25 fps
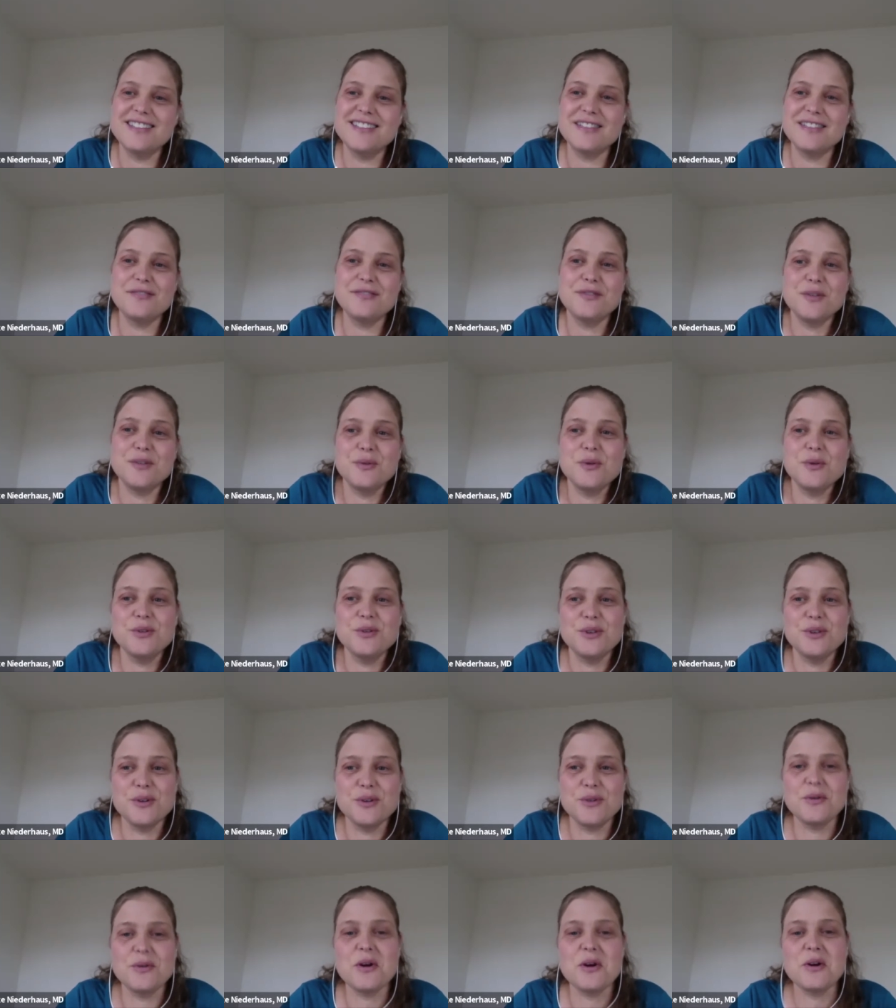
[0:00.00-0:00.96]
If you, you
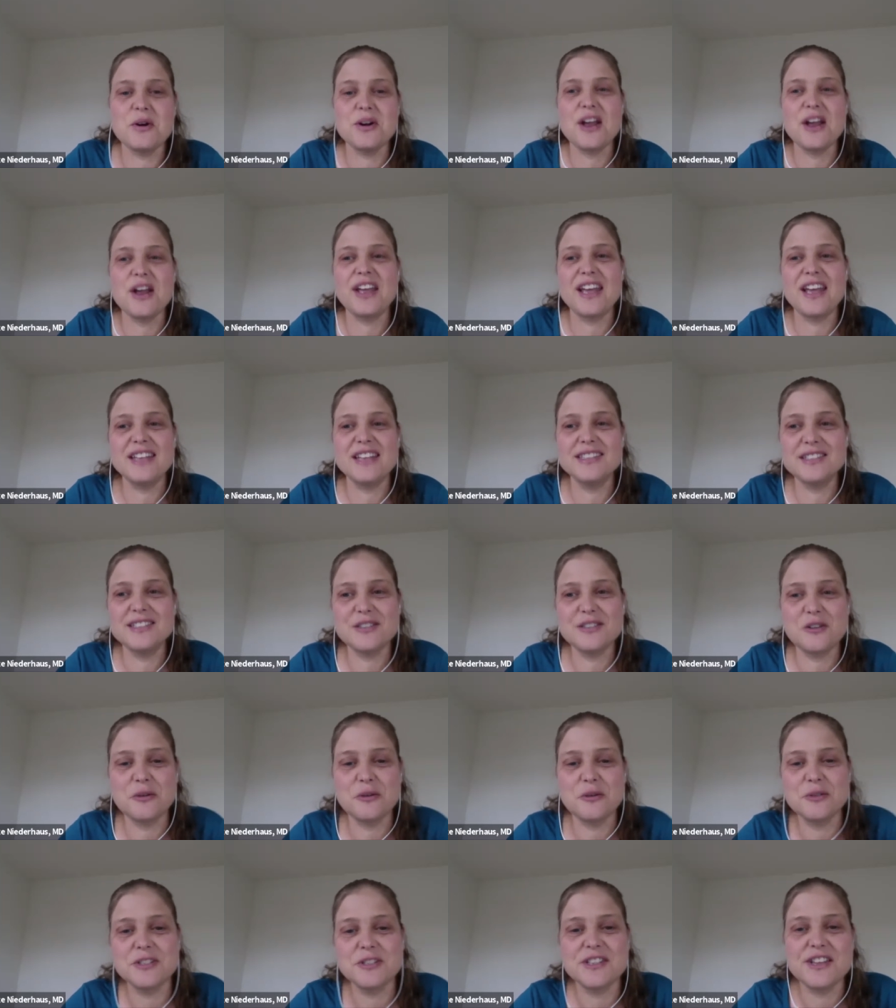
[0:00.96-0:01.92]
know, are against
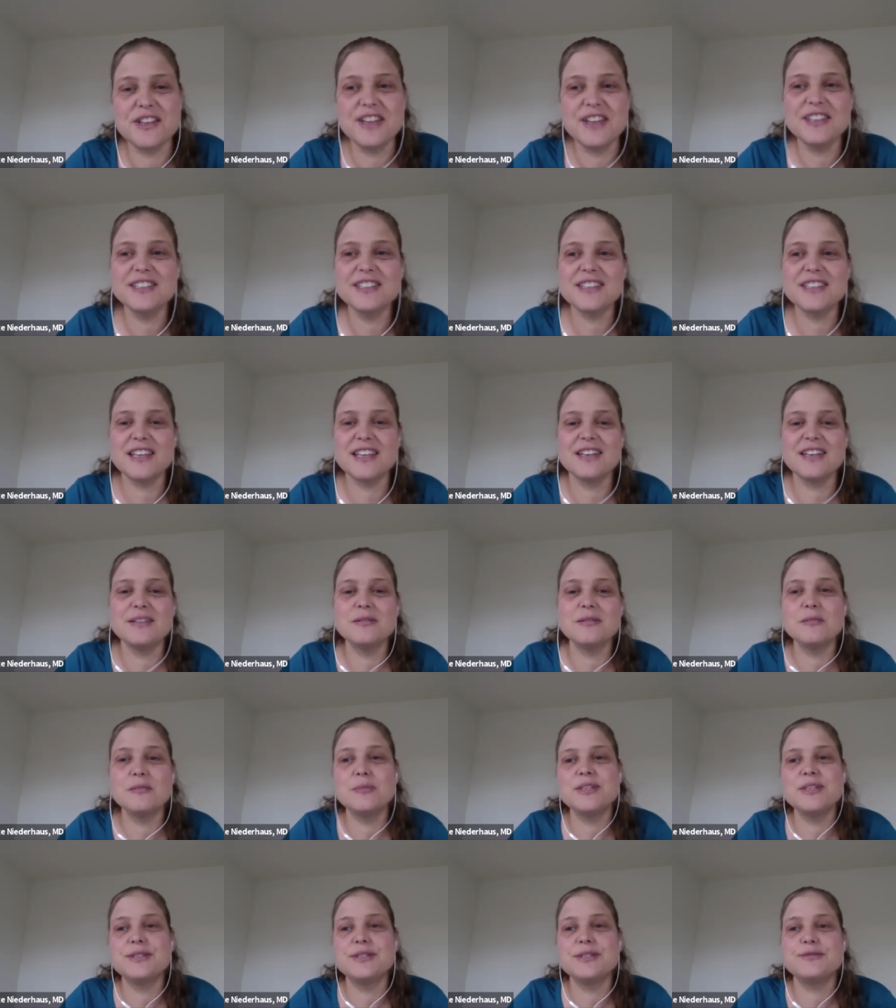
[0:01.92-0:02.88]
those things, then it'll
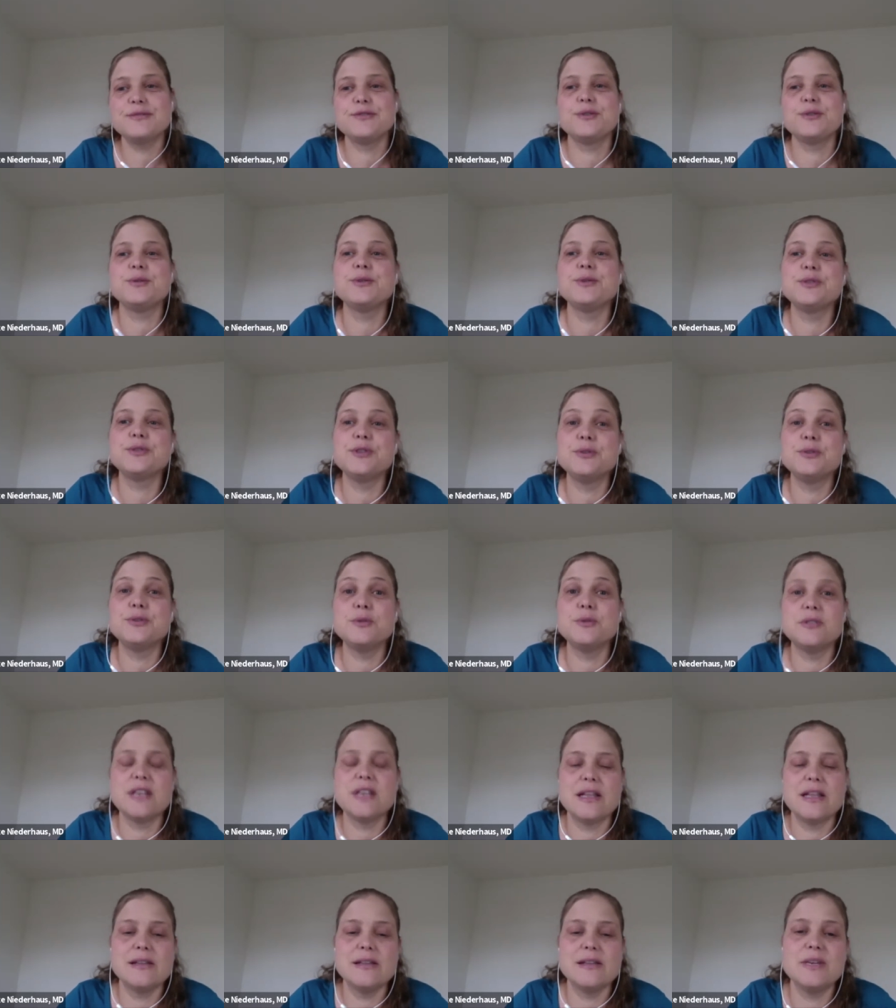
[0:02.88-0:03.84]
be difficult to do
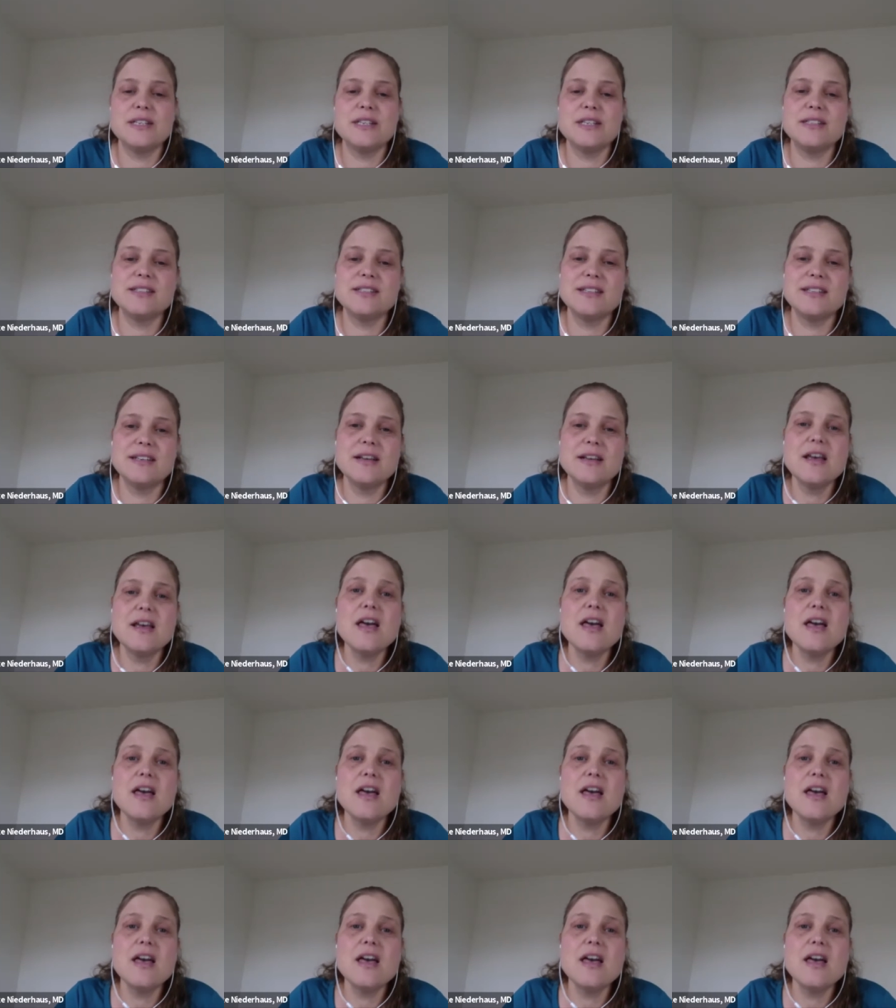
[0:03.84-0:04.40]
telemedicine.